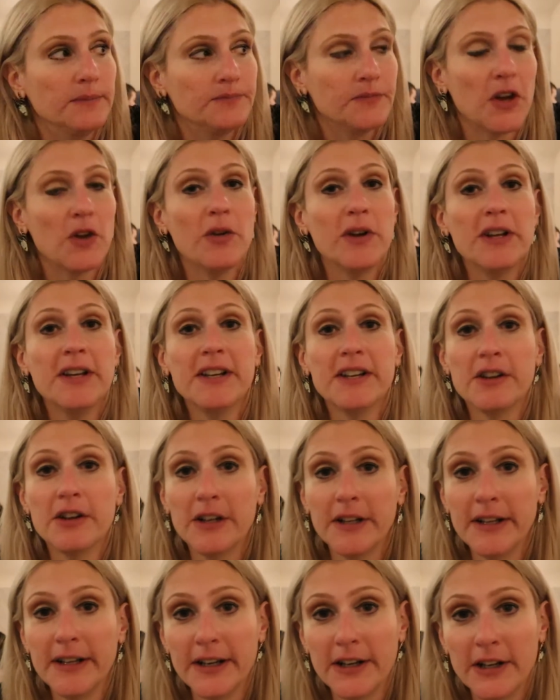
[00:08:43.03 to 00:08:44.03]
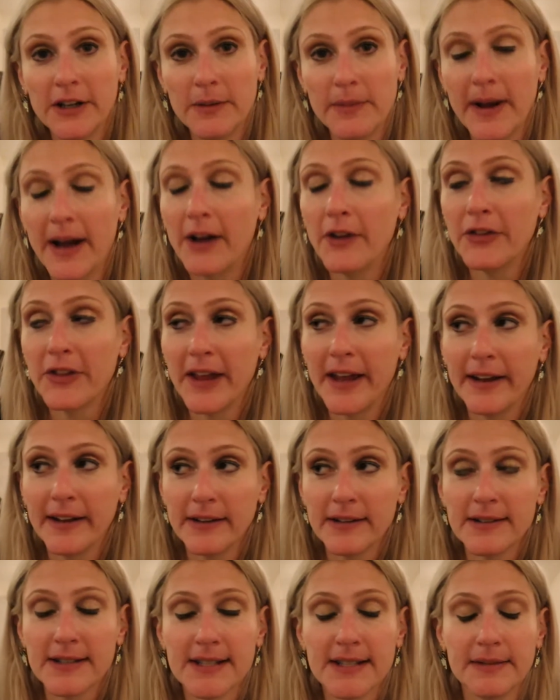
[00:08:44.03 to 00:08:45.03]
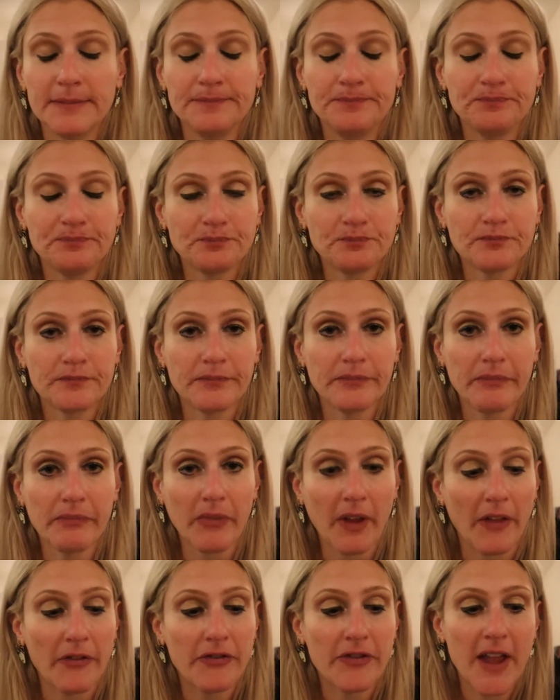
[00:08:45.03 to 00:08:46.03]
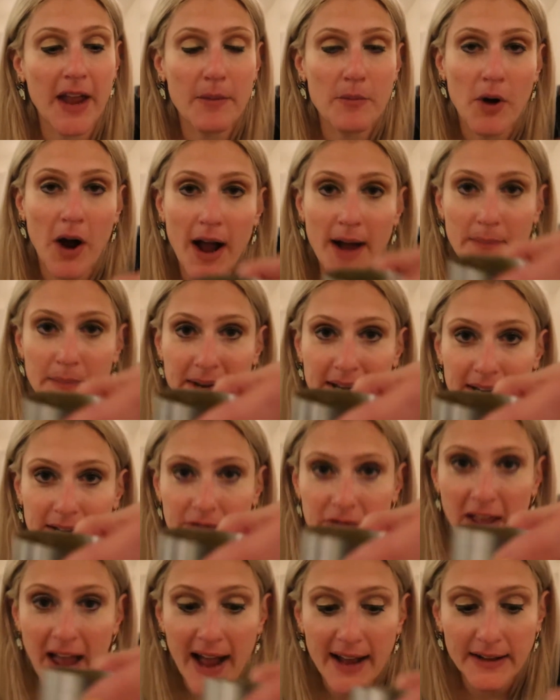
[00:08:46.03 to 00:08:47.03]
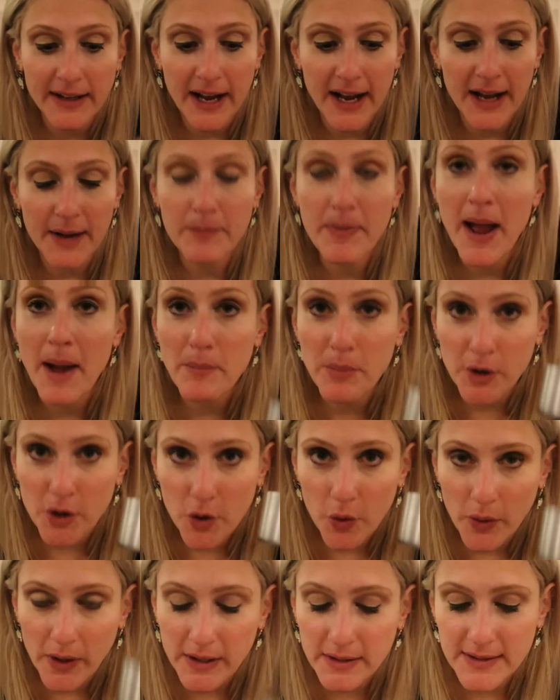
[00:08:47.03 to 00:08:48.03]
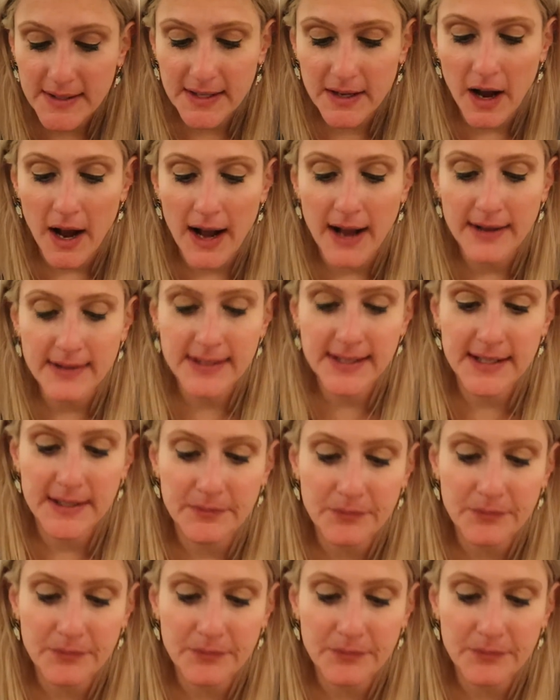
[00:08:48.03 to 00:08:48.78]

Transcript: They're really good here about things. They brought me that peppercorn sauce.